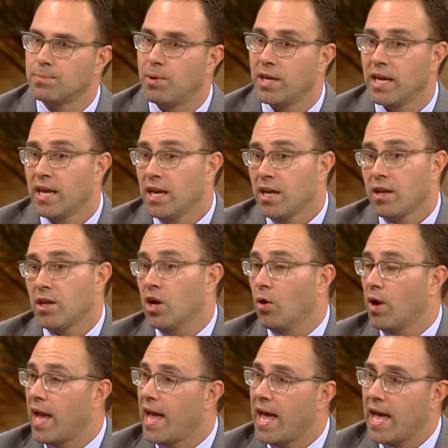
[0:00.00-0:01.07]
but, you
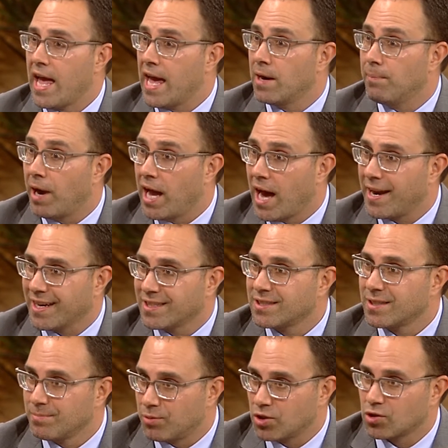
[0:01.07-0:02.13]
know,
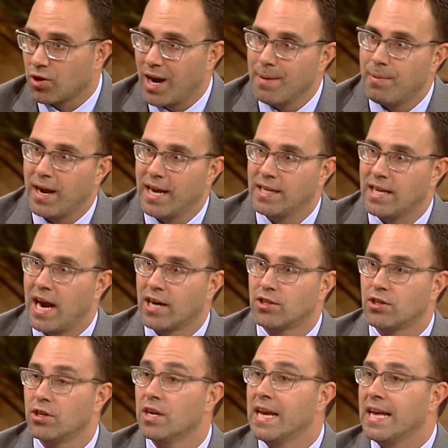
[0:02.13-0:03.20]
antibiotics prescribed by a
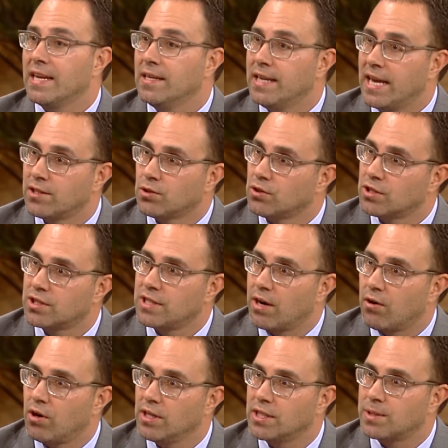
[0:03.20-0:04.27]
doctor, nasal
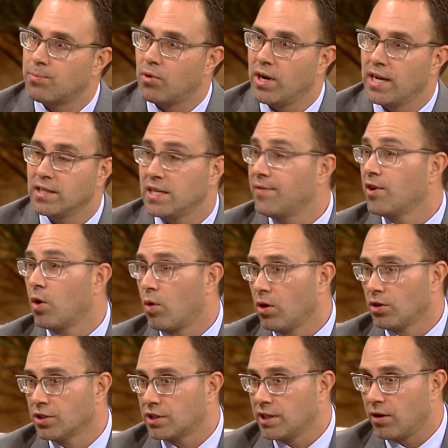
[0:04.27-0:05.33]
steroid sprays, even
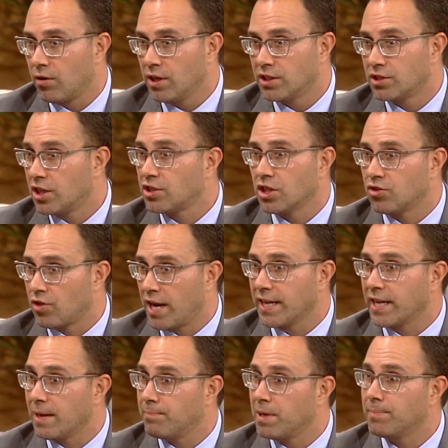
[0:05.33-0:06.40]
oral steroids, just to try to
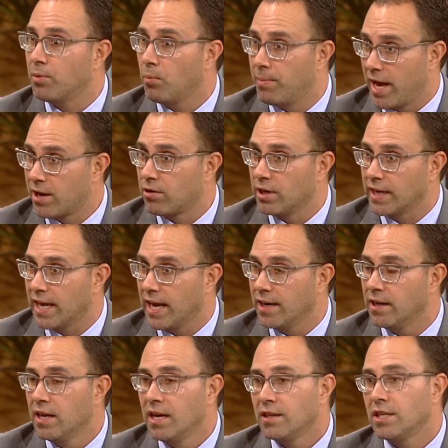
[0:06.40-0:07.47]
get people better
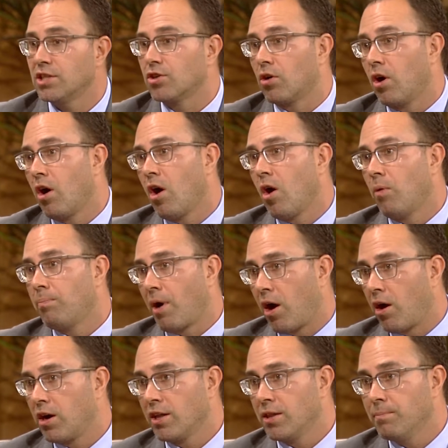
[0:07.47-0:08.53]
again. These are all
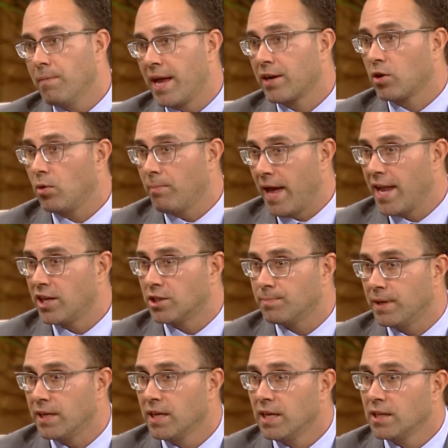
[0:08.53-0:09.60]
part of the medical
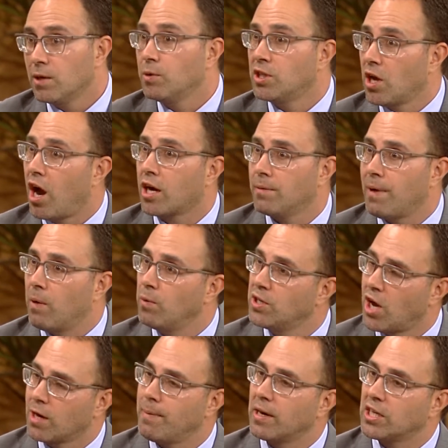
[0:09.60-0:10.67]
management that we talk about when we
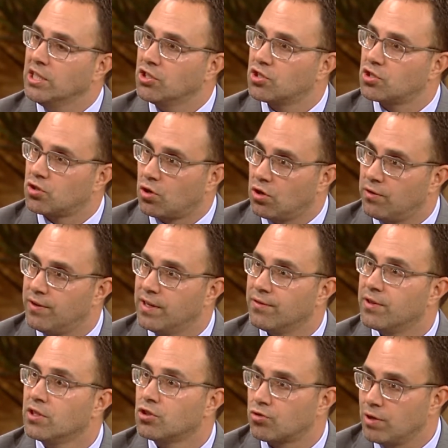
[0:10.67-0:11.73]
talk about
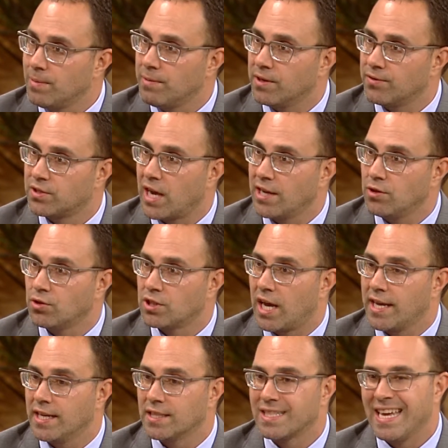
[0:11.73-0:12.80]
conservative treatment of
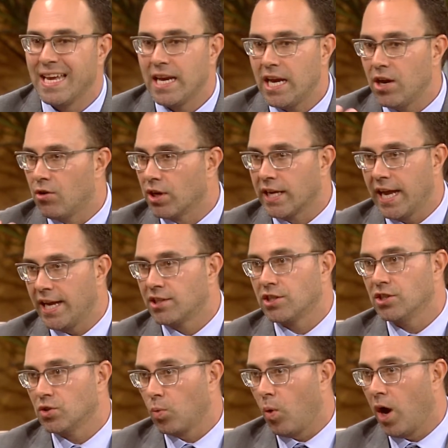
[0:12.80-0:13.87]
sinusitis,
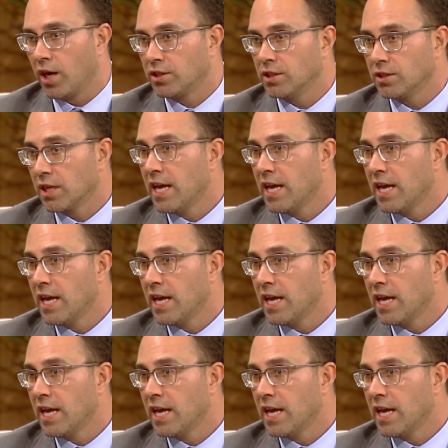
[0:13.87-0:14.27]
irrigations, washes,